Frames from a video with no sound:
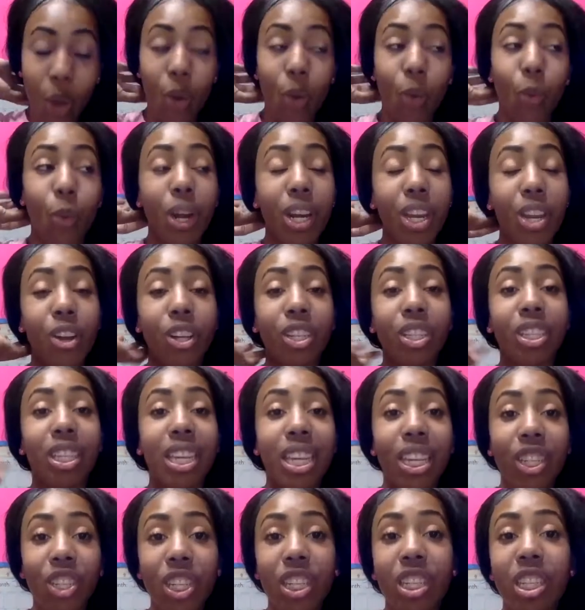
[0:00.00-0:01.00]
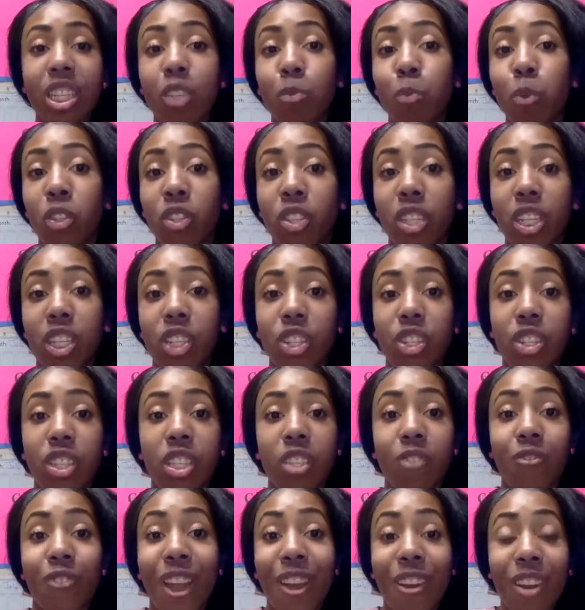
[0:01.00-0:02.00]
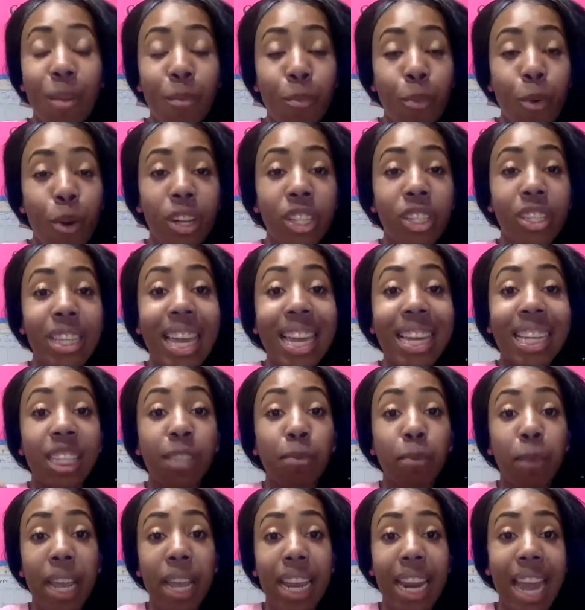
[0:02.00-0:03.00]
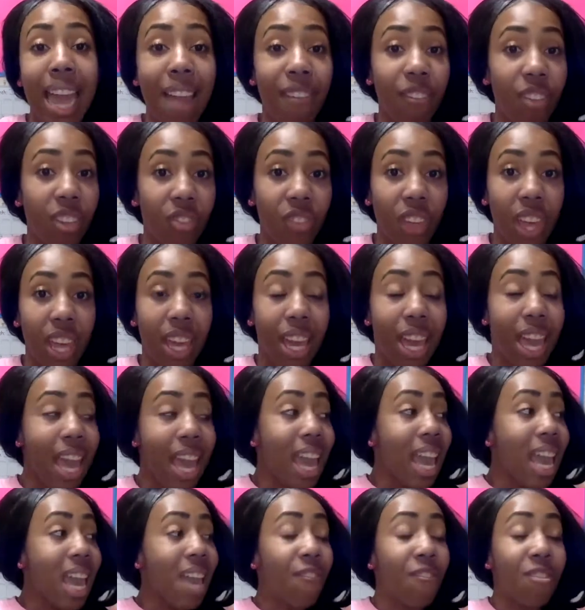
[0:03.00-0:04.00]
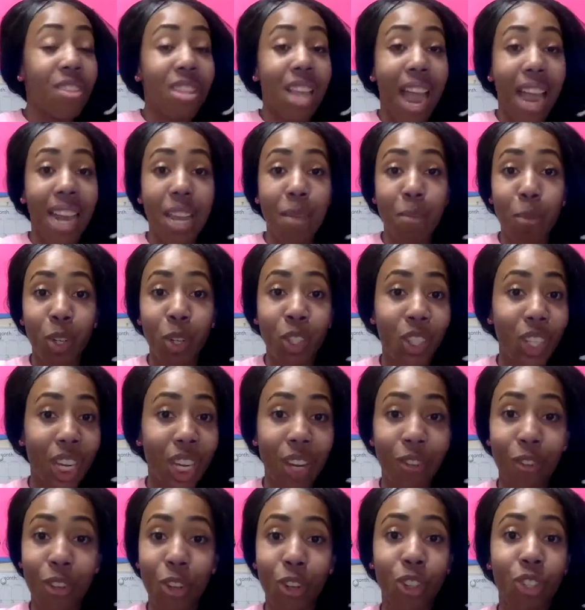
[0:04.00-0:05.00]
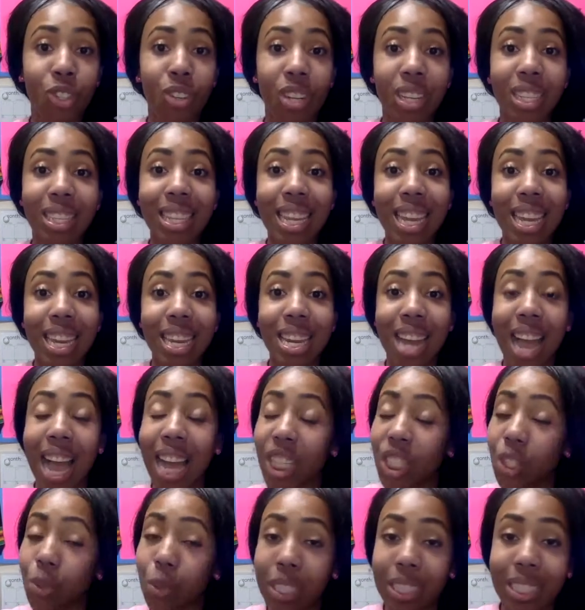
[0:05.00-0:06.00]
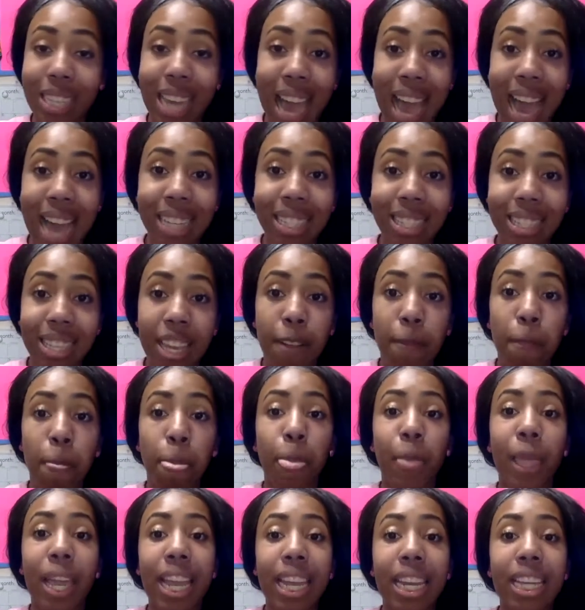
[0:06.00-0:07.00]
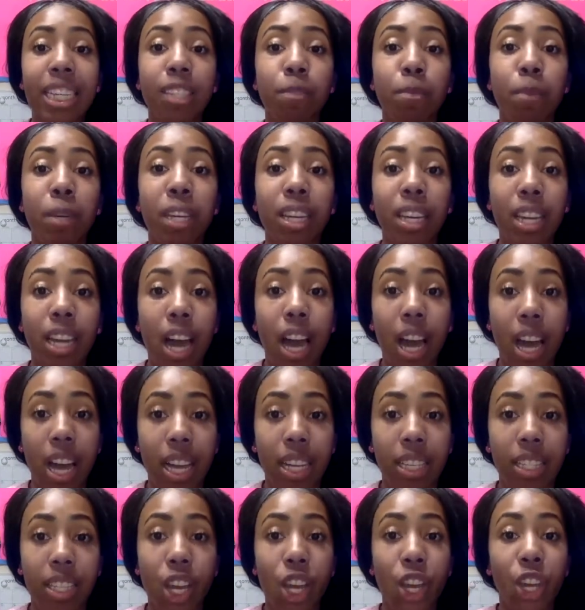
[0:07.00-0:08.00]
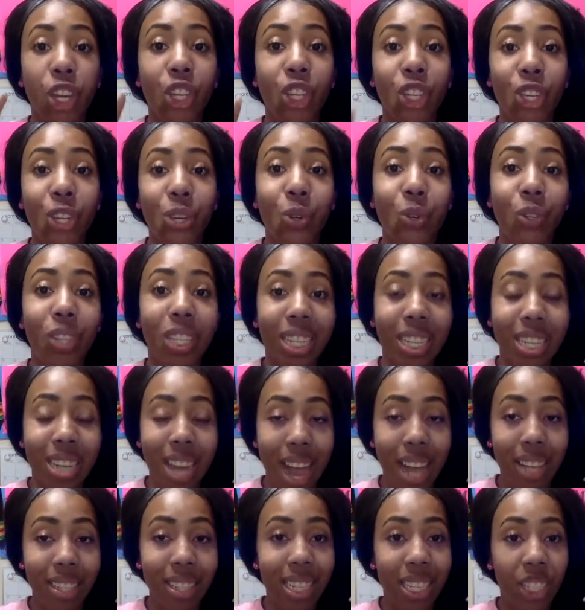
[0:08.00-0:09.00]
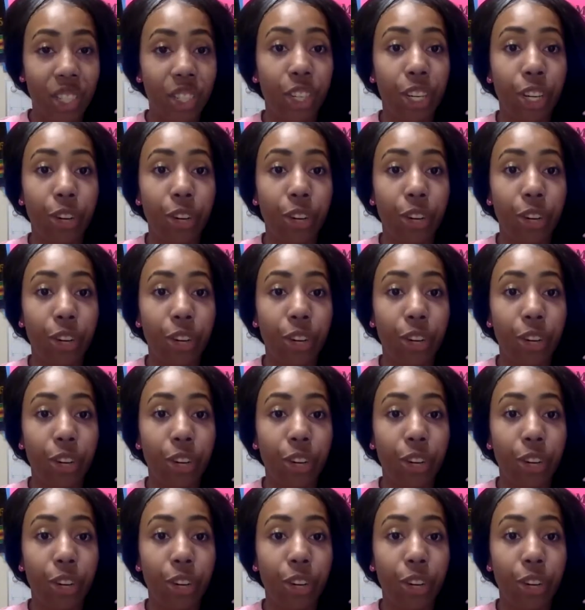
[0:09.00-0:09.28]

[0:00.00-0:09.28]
When you're teaching these procedures, it's very important to explain everything. If 90% of your students cannot do a task, it is because you did not teach it